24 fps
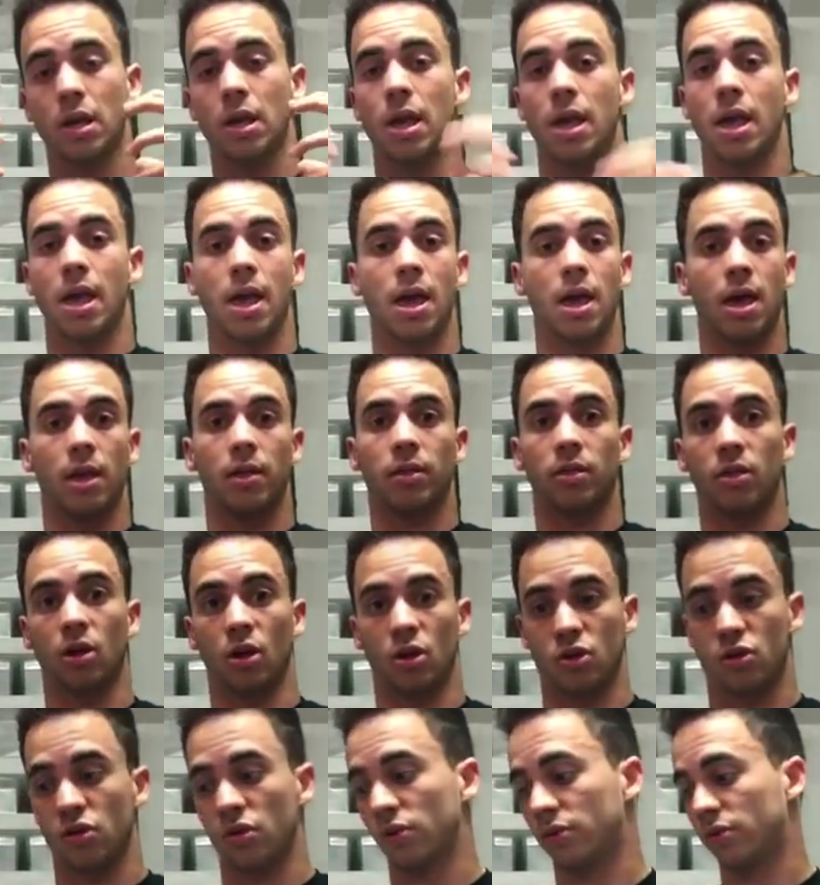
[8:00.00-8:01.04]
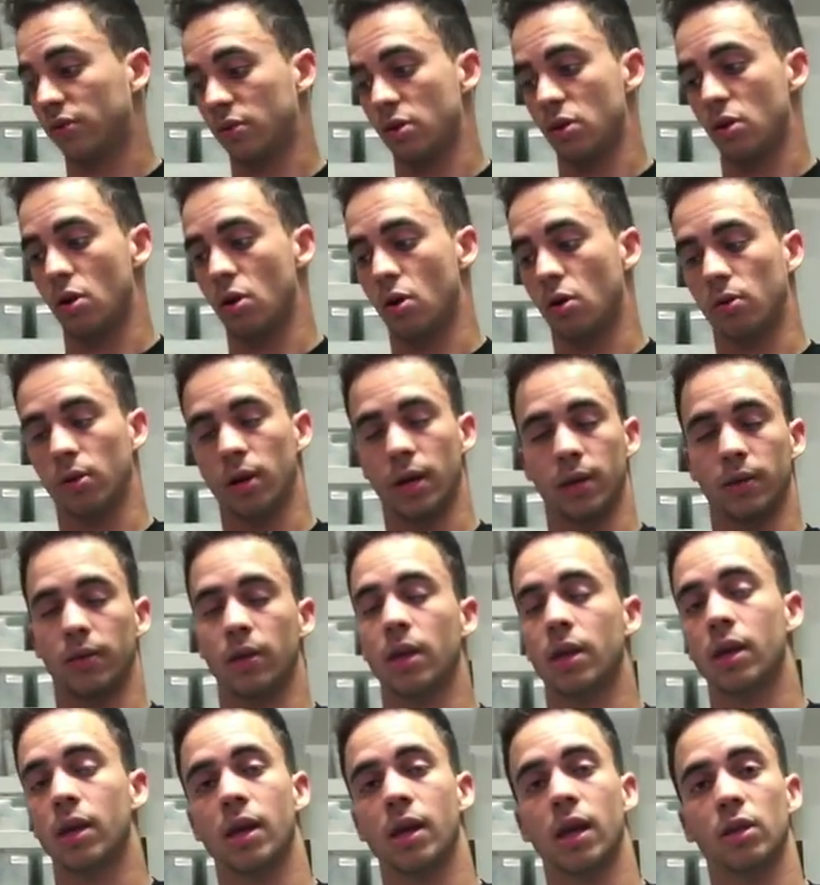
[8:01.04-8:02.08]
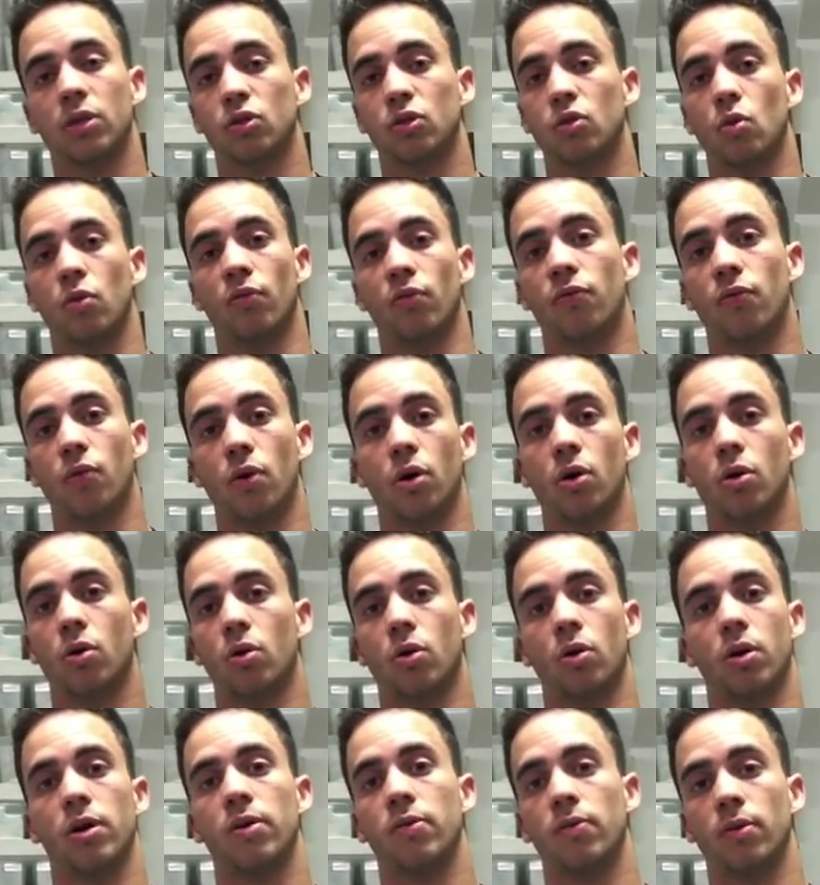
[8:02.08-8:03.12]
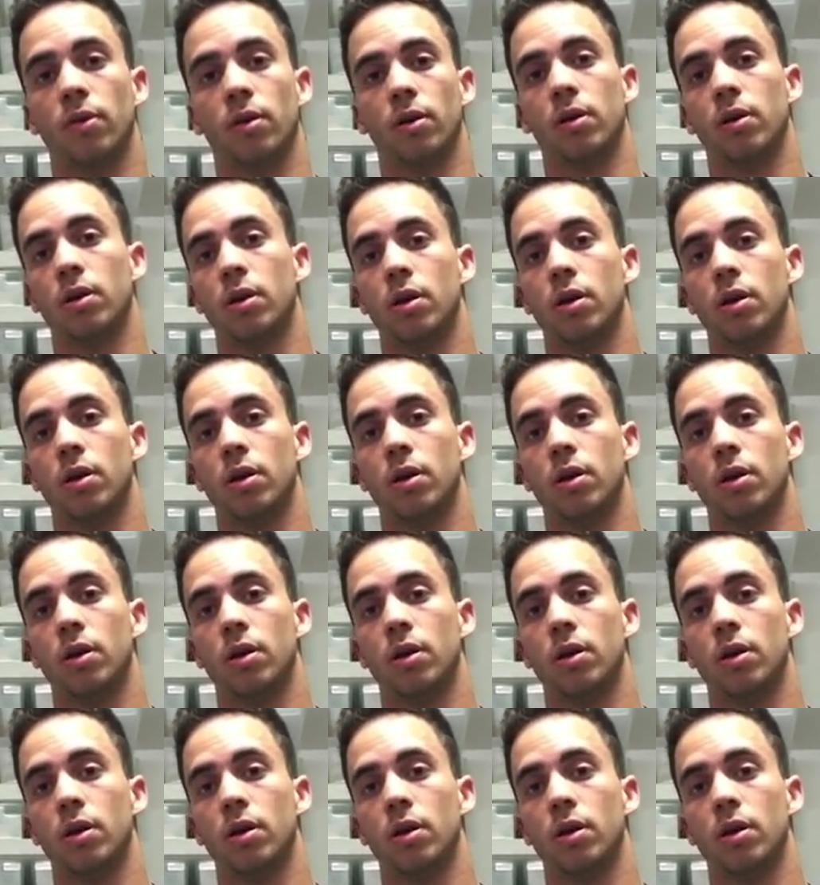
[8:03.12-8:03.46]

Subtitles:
And they're just, like they could get to a foot, or even,